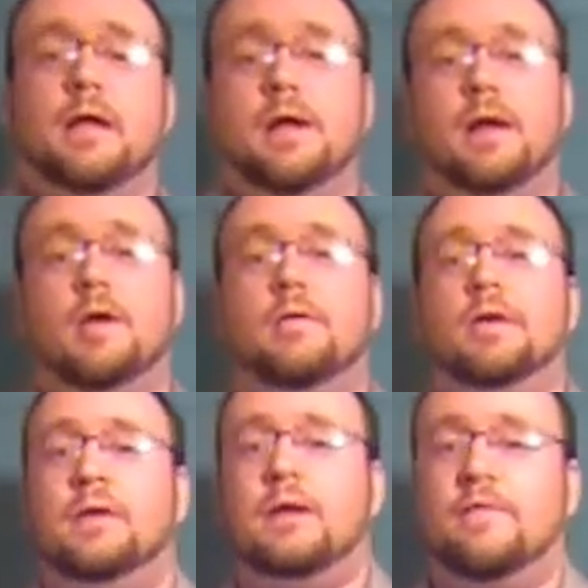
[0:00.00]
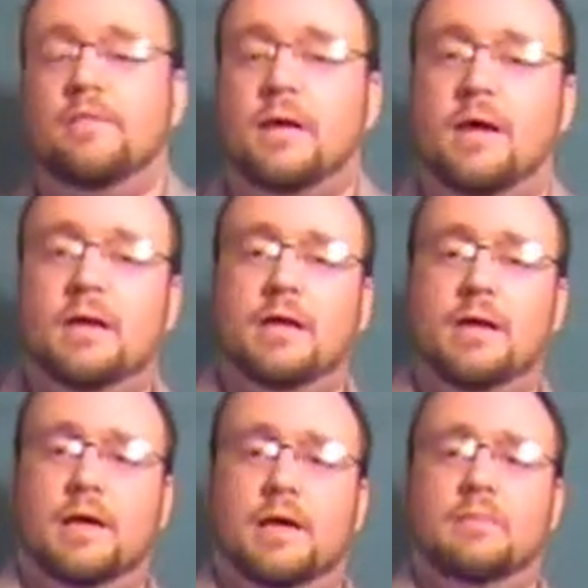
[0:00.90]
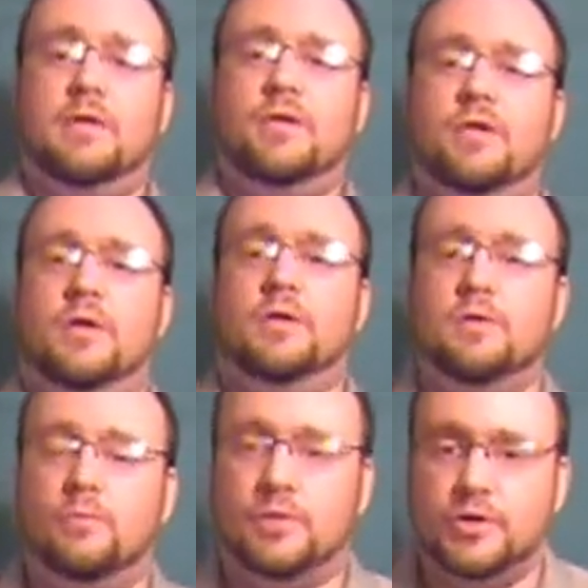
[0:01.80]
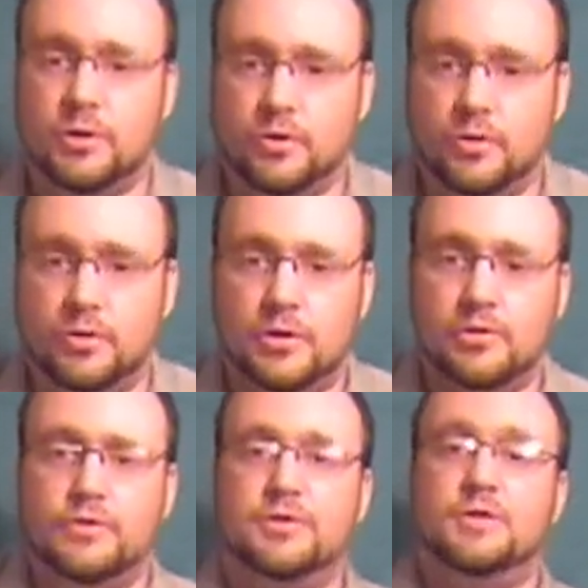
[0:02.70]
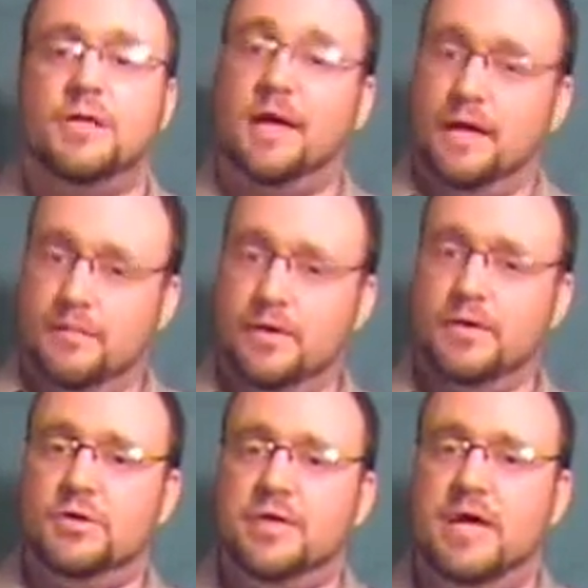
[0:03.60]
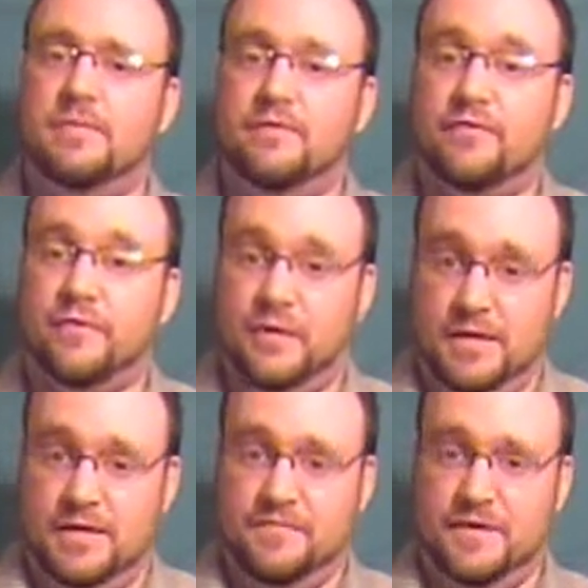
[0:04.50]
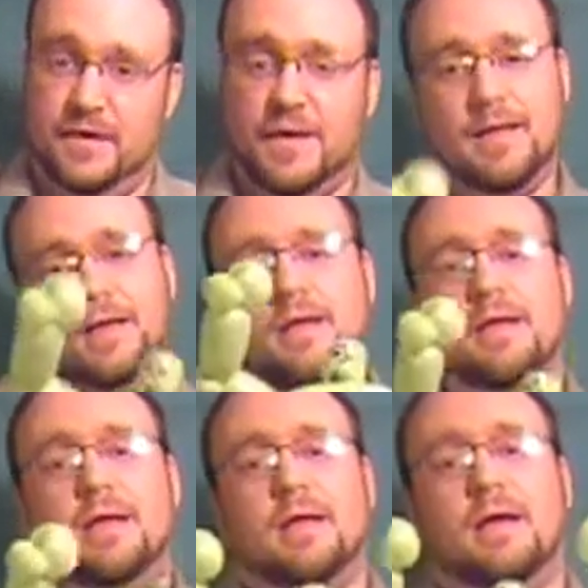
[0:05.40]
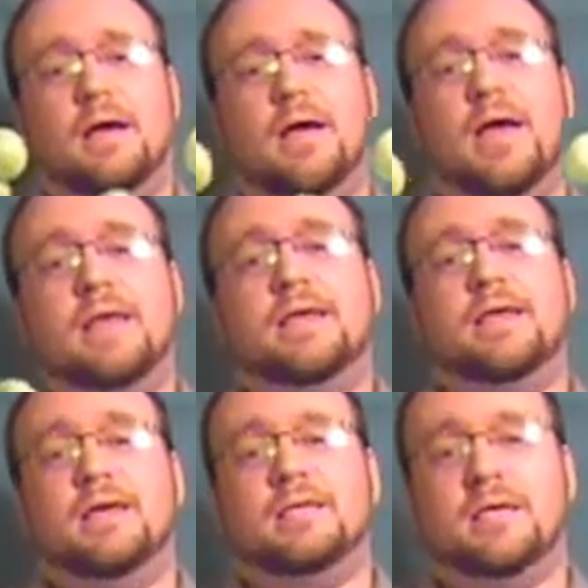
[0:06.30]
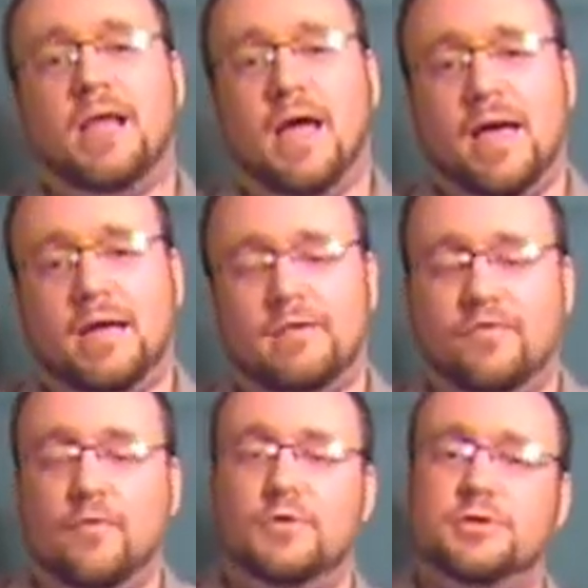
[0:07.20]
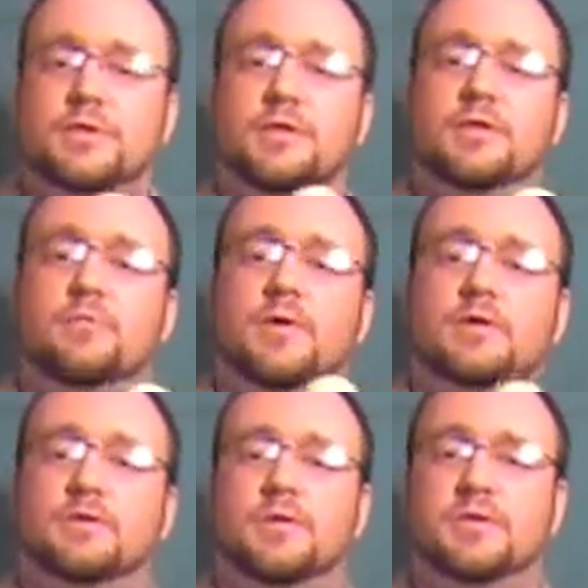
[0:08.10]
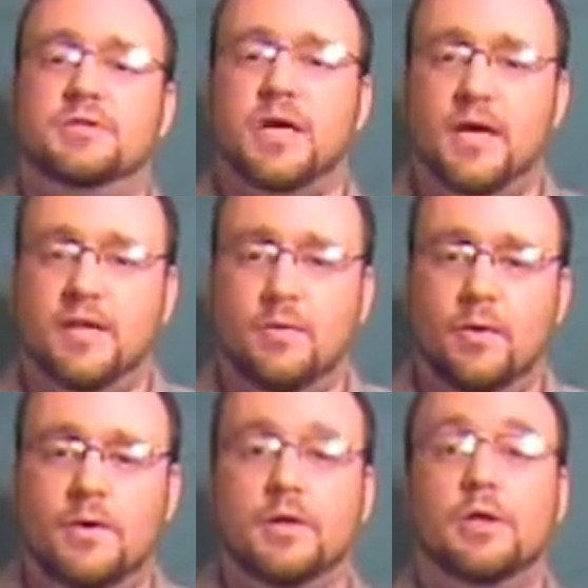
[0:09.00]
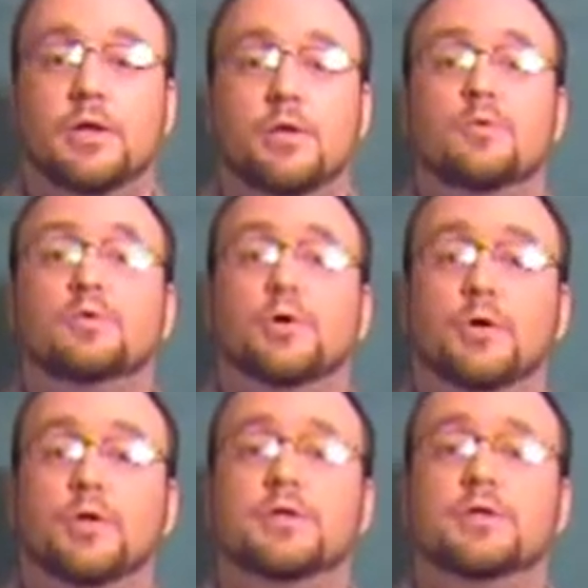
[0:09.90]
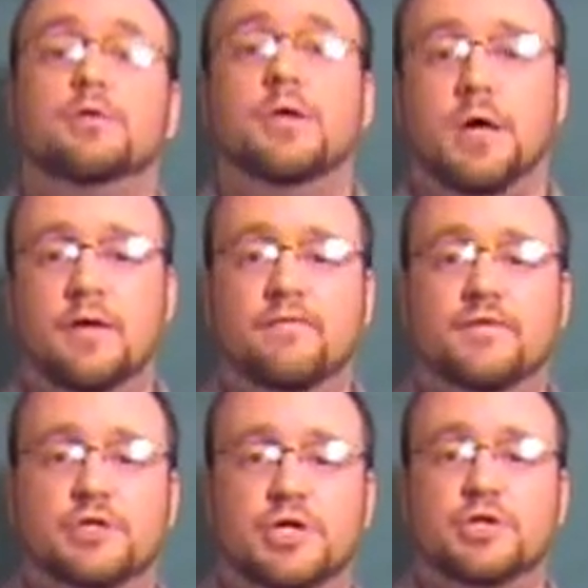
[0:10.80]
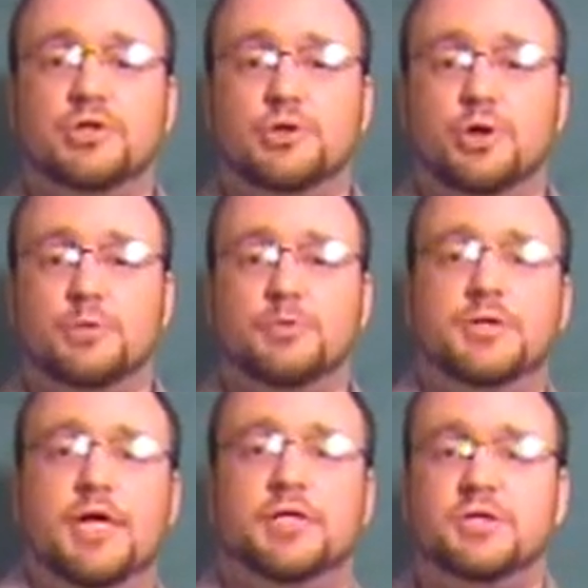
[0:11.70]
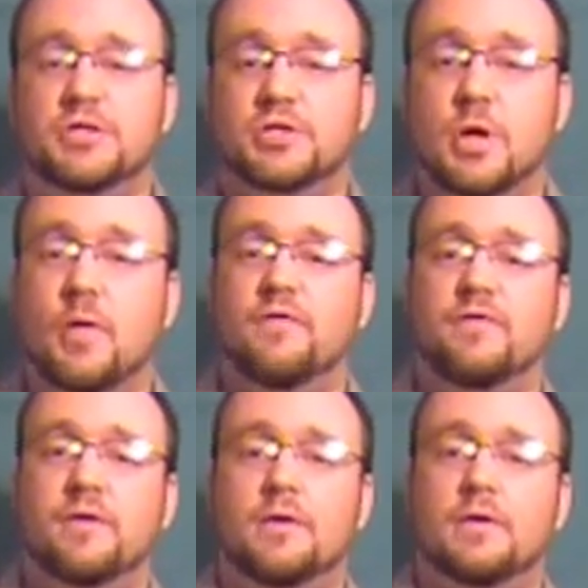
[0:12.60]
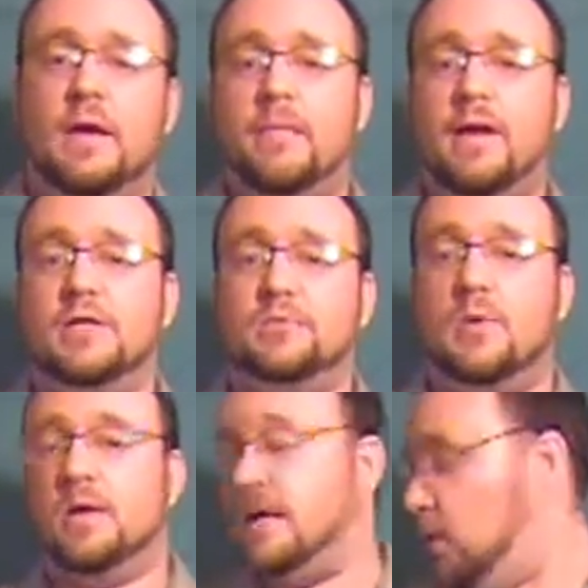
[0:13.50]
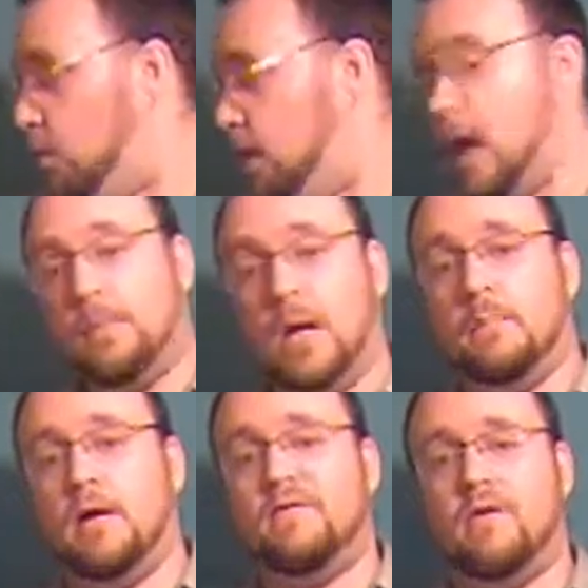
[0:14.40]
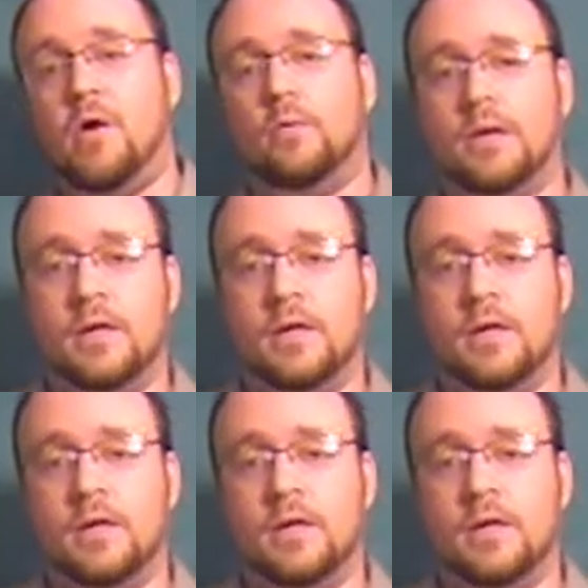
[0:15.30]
Hello again, everybody. I am Heath Hudnall with Joker Illusions, and I am the entertainment for the evening. I had a gig tonight. Unfortunately, the restaurant decided they wanted to close early due to unforeseen circumstances, so I figured I might as well get a one-up on my phone.